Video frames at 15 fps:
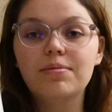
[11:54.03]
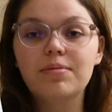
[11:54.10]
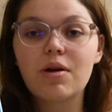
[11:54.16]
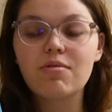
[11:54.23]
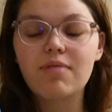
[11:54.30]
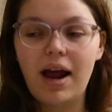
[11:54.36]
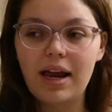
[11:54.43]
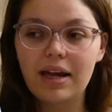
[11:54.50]

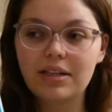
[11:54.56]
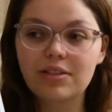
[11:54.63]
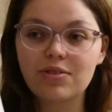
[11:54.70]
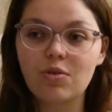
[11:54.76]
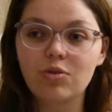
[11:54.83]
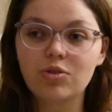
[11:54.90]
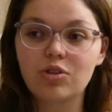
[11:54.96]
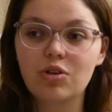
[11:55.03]
Ryan is
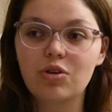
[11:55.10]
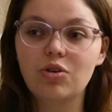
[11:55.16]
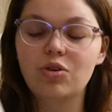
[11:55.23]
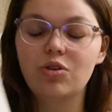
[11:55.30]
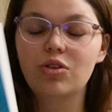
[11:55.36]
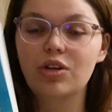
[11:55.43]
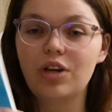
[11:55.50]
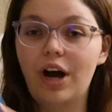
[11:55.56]
also
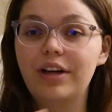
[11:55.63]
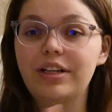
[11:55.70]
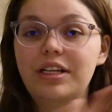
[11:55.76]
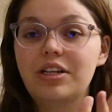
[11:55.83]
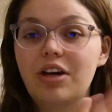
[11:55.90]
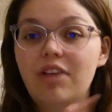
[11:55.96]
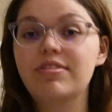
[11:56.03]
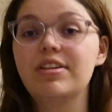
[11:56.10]
the guardian
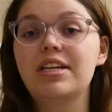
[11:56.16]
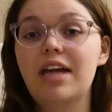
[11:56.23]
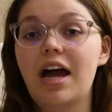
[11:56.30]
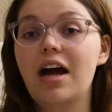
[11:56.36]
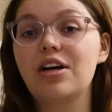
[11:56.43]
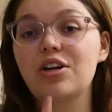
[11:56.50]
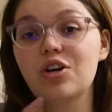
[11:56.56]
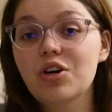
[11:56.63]
of a
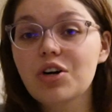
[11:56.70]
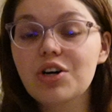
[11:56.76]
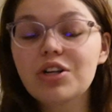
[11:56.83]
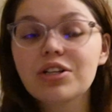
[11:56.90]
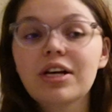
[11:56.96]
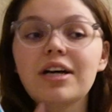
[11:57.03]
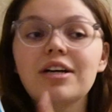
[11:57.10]
young girl,